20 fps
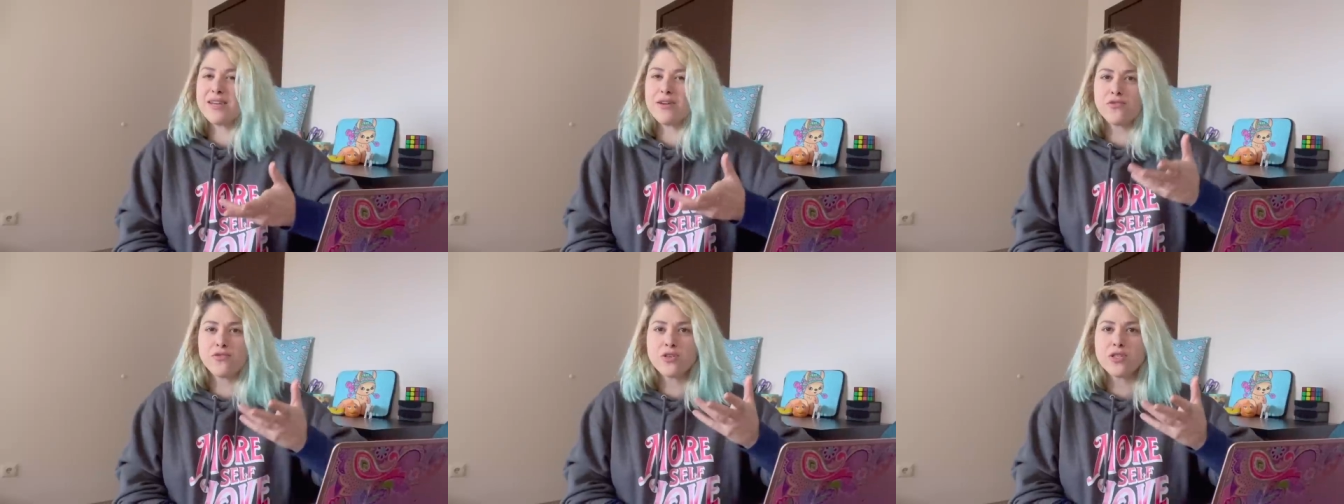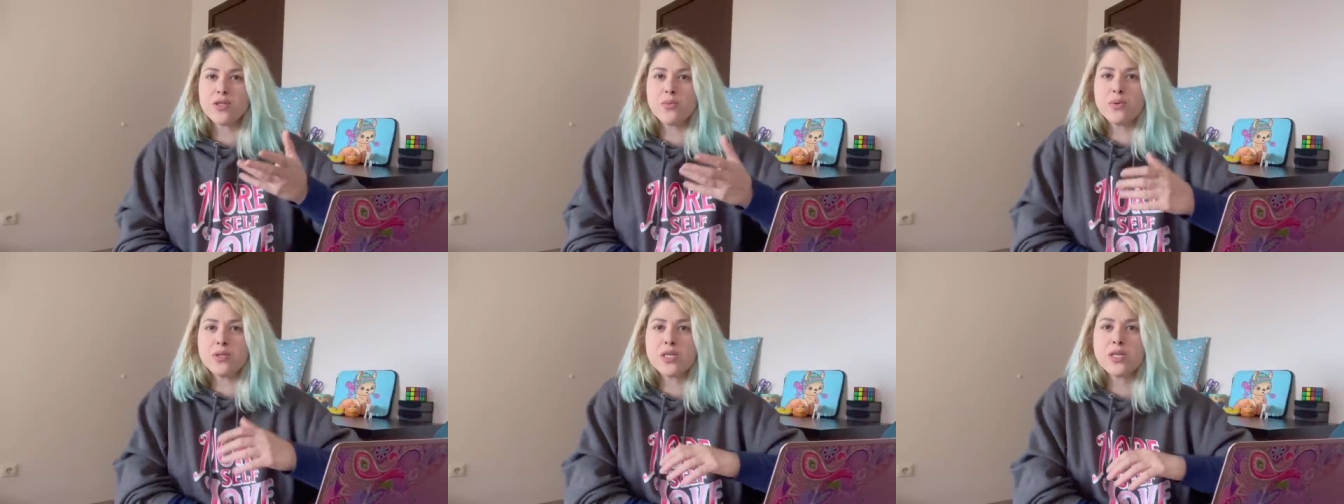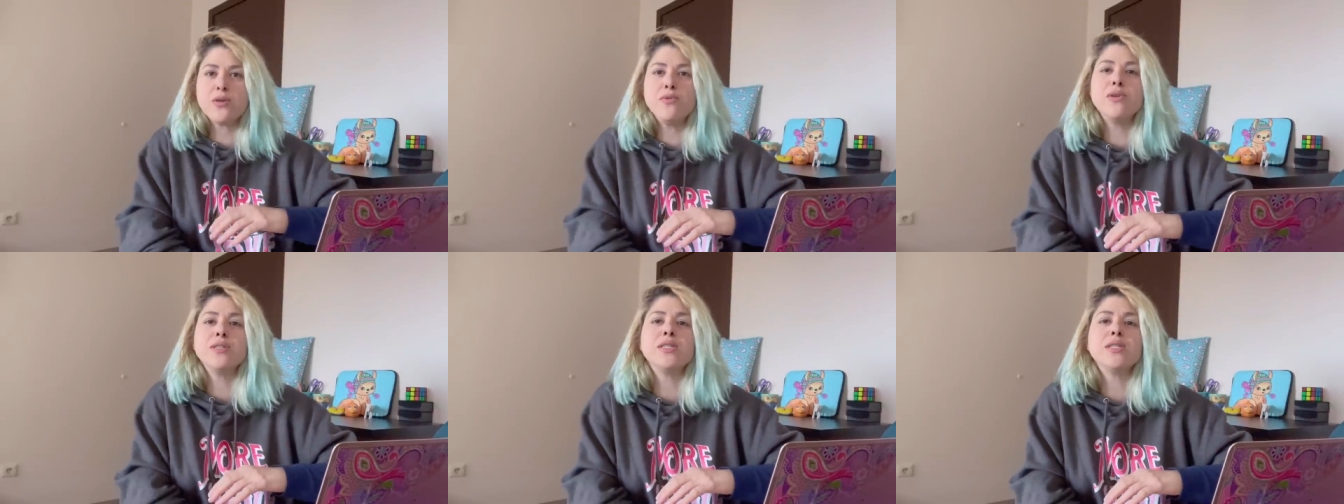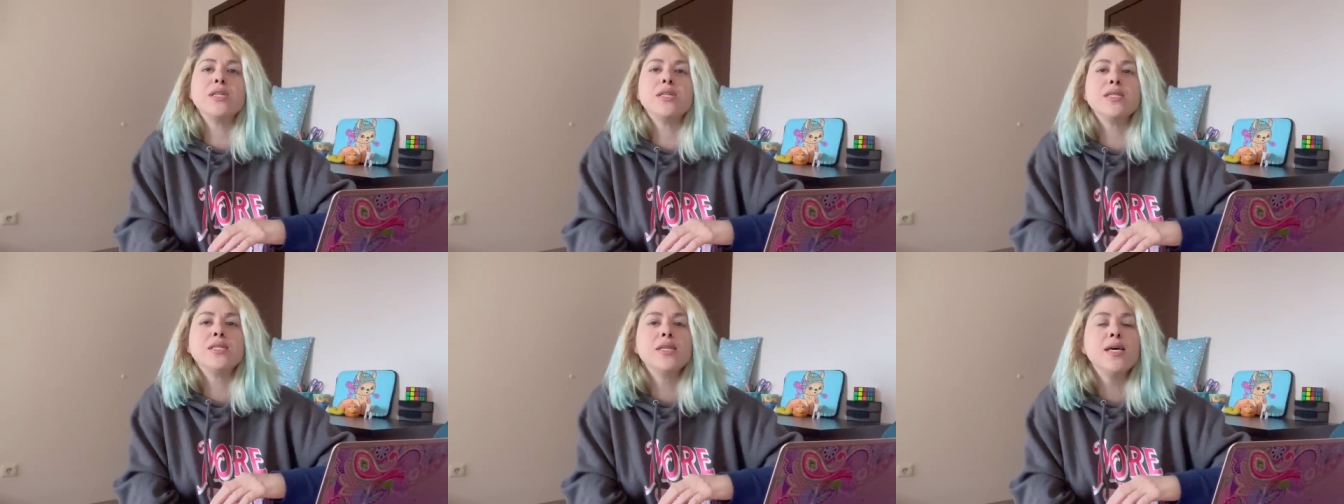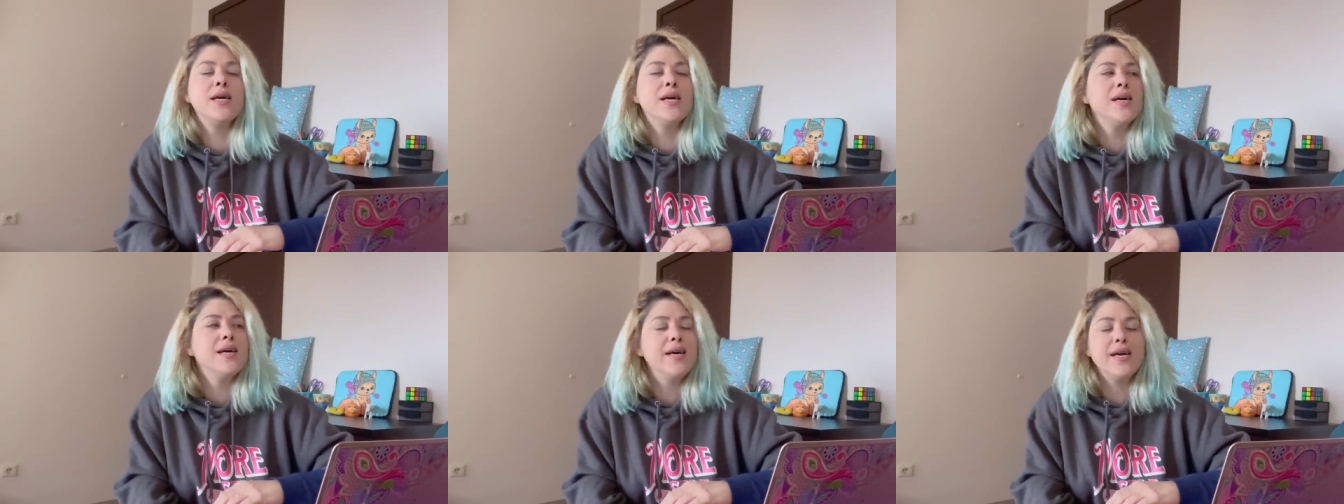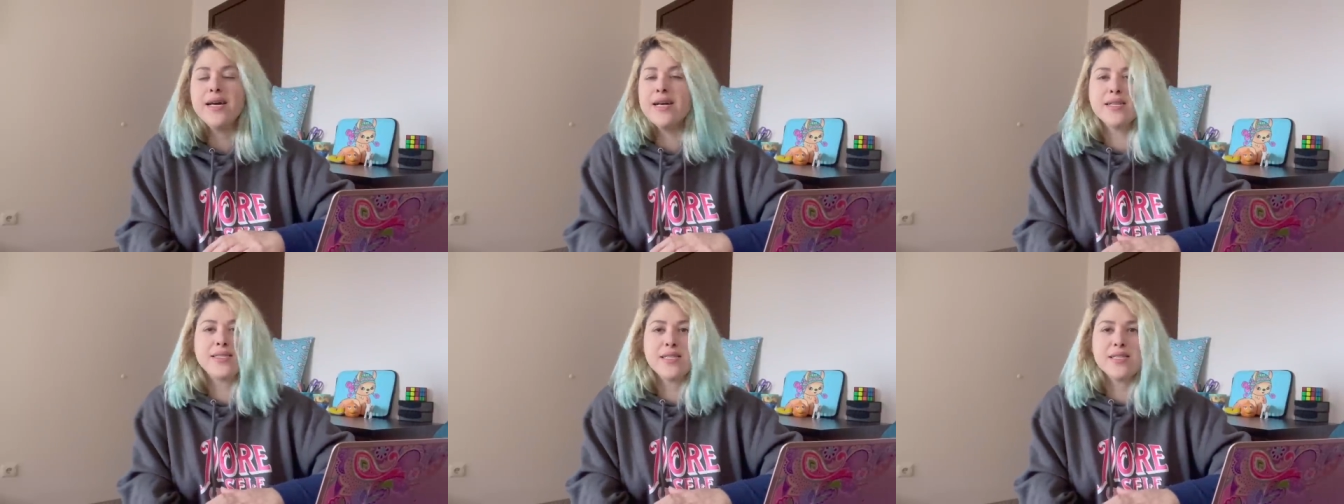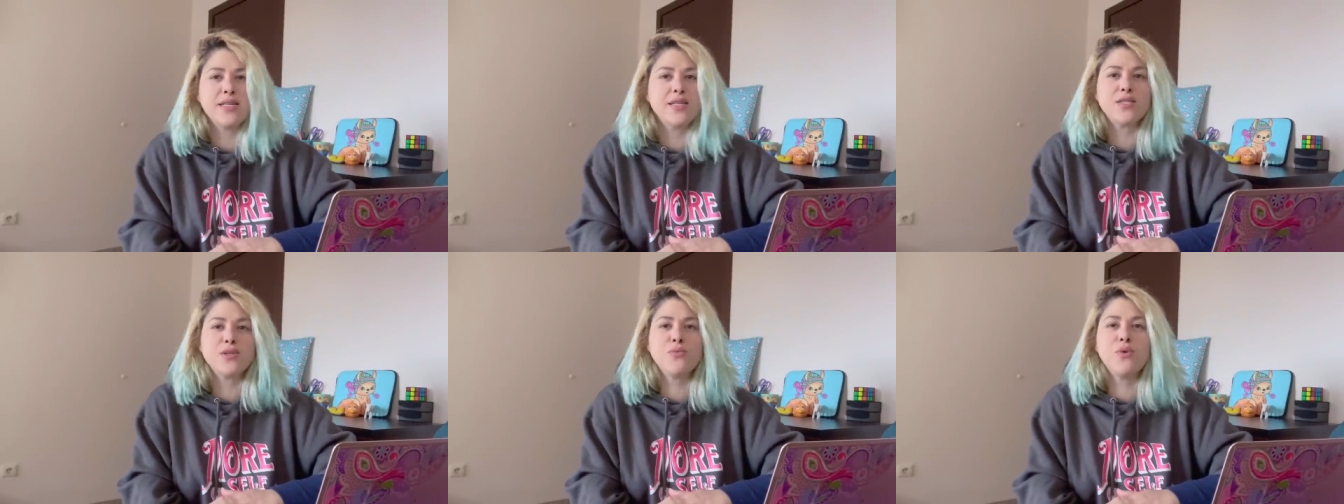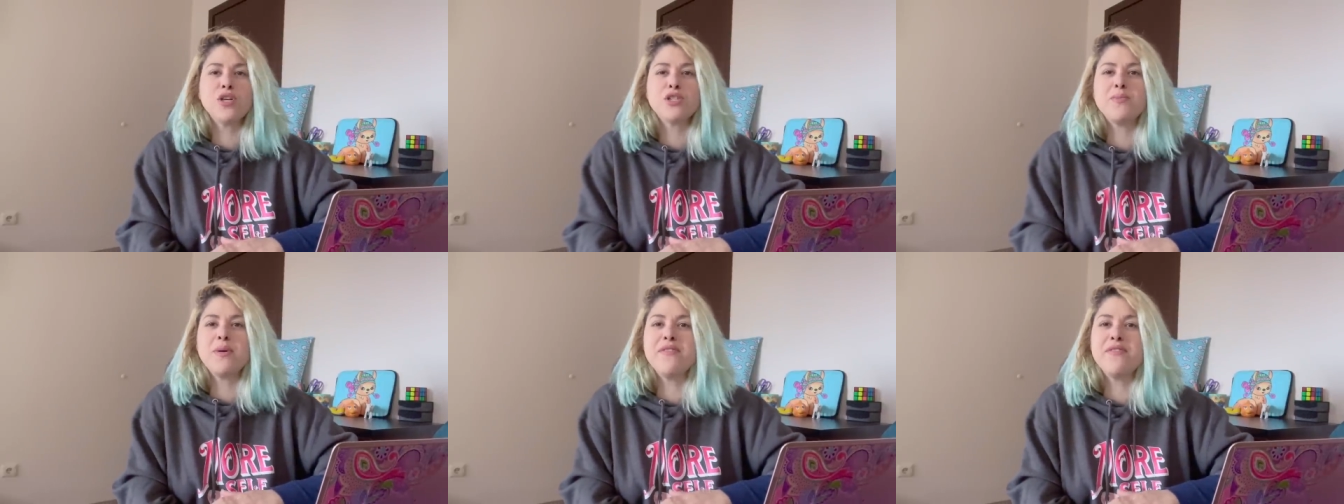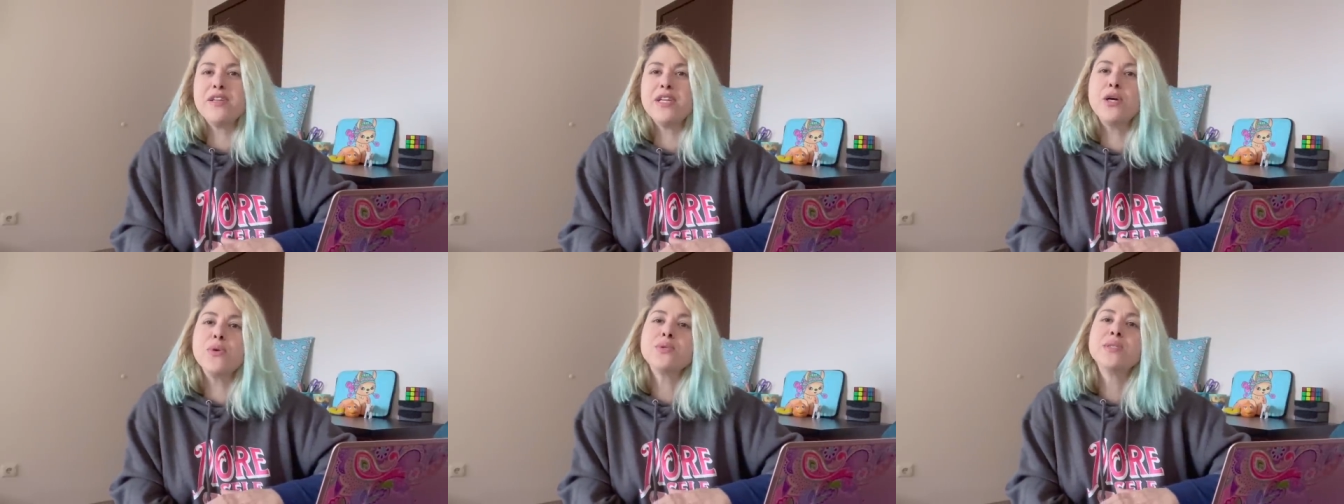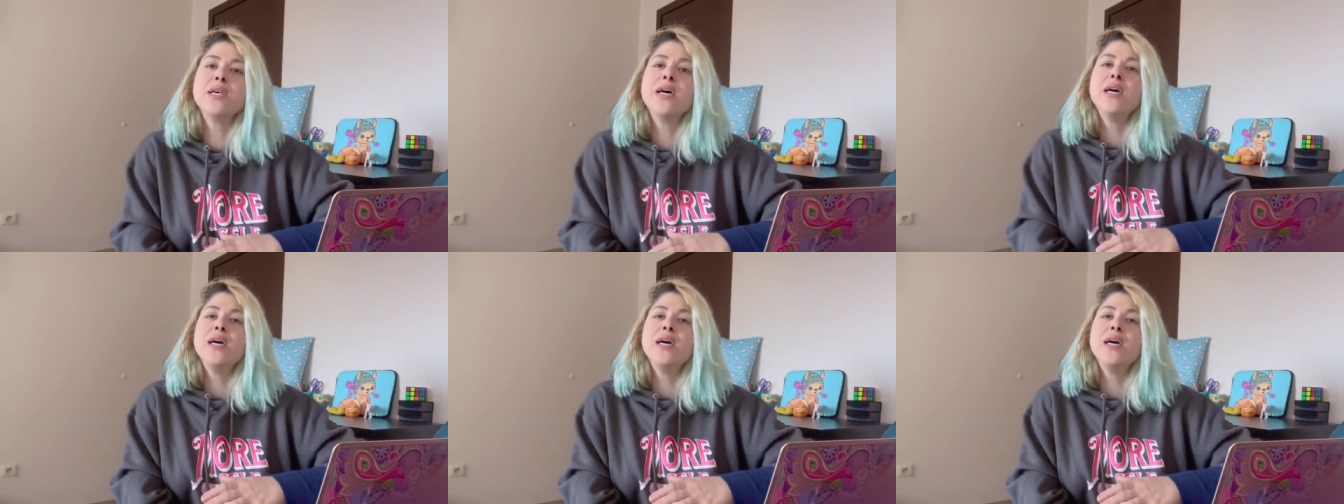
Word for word: of course it was a coincidence. Etsy doesn't watch my videos.